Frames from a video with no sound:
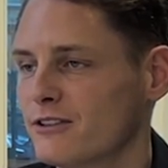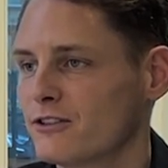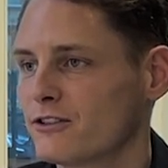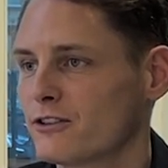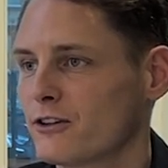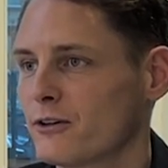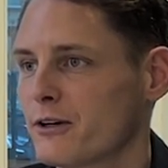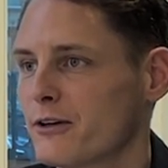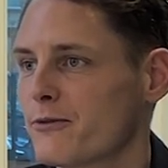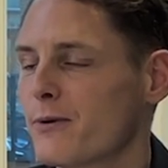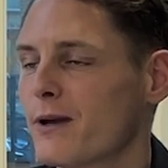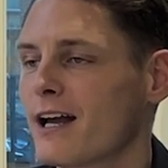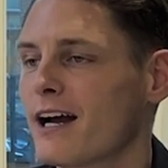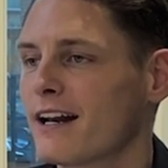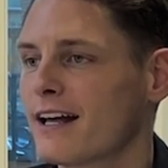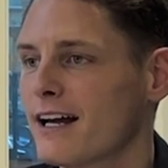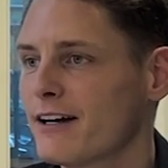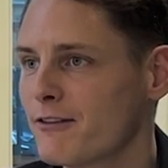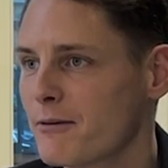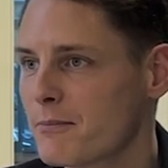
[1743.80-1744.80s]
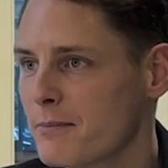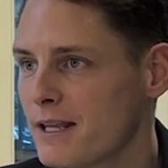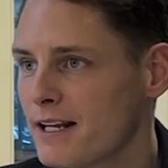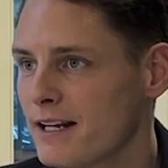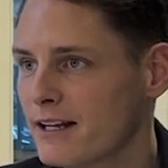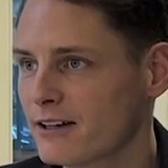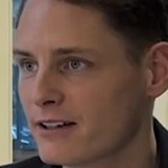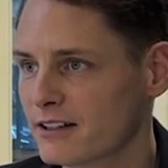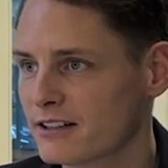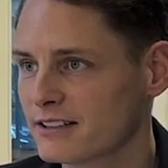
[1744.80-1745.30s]
So if we got to have a
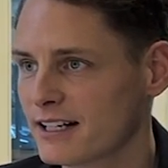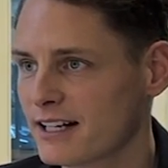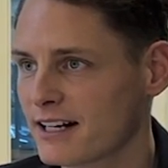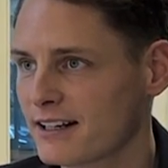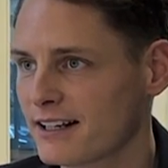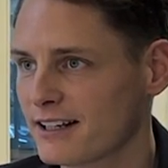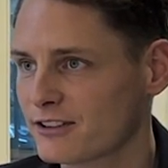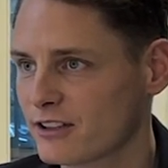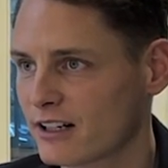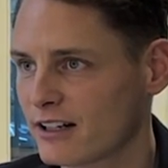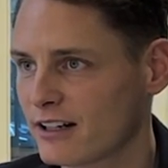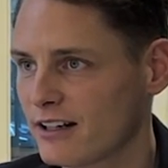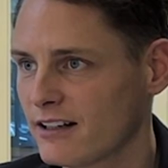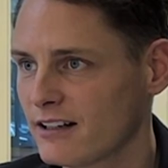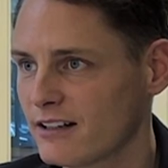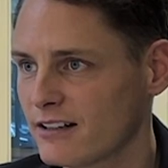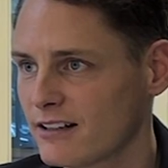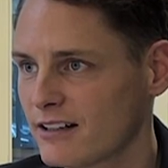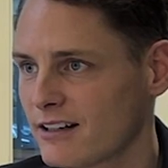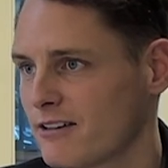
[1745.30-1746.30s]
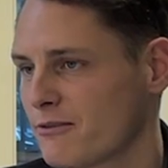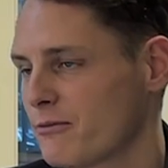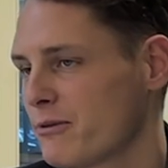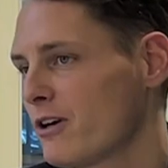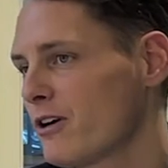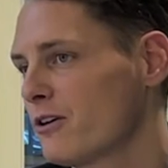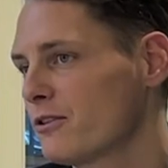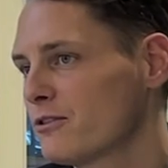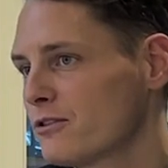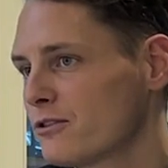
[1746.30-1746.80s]
meeting on a Saturday or Sunday, we
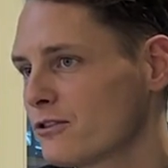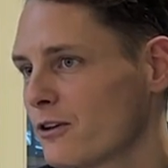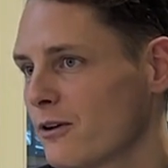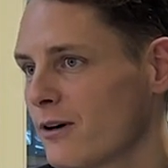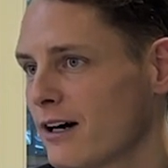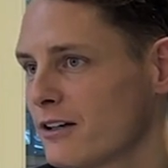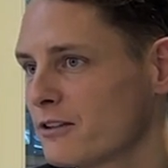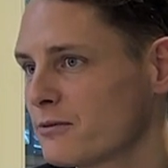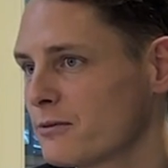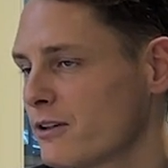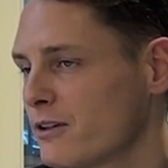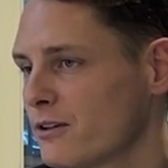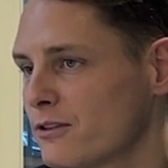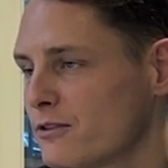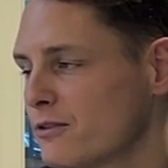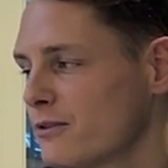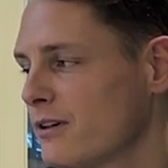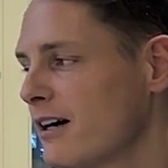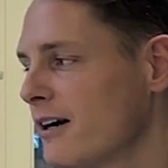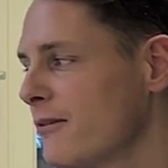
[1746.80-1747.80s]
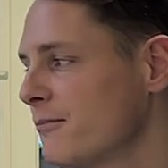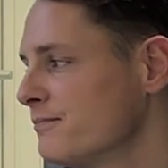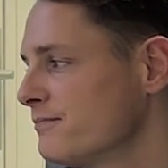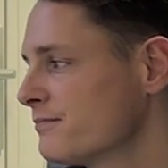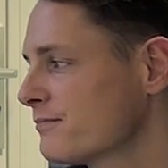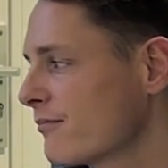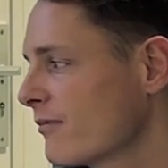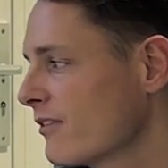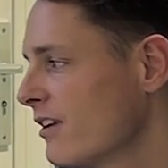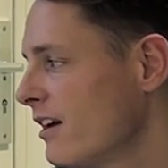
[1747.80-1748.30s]
go to Soho House, we go to
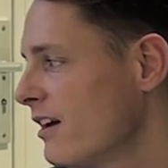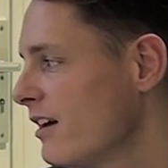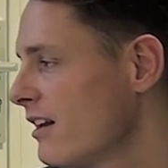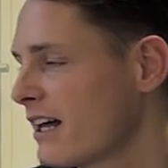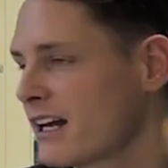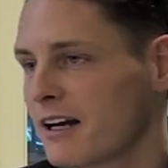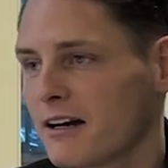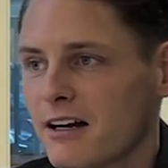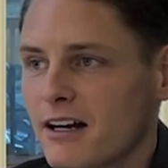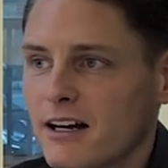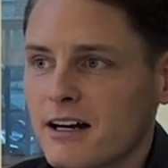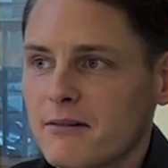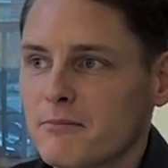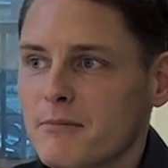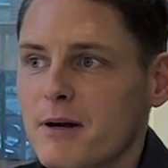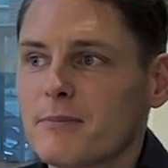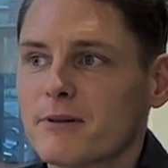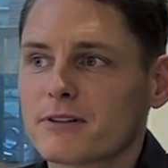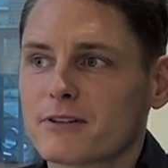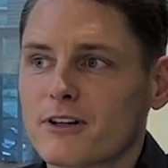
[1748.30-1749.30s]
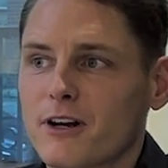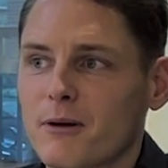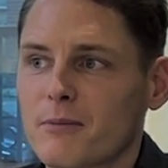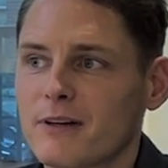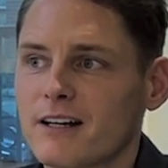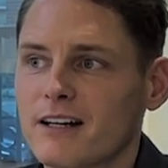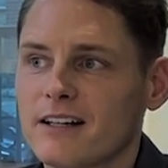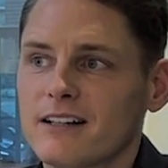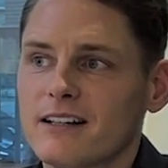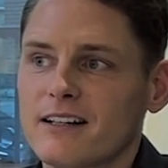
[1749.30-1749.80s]
a members club
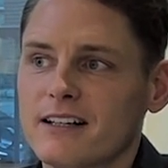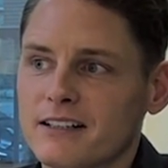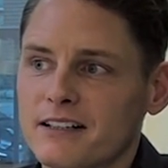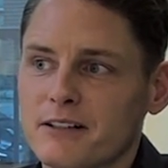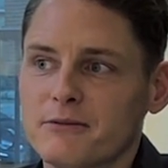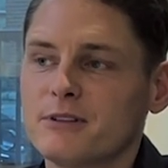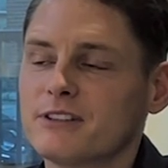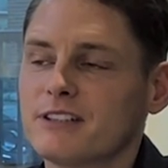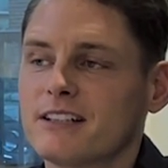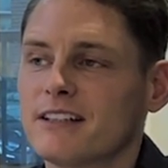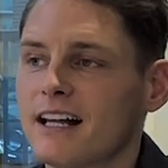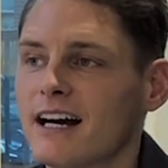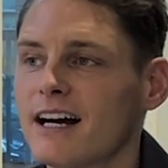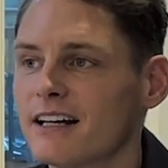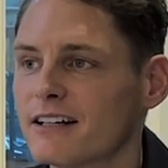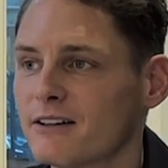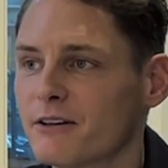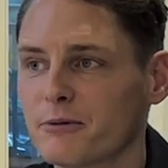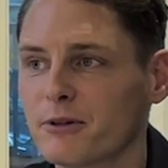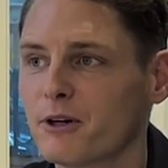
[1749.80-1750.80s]
here, and then we sit down and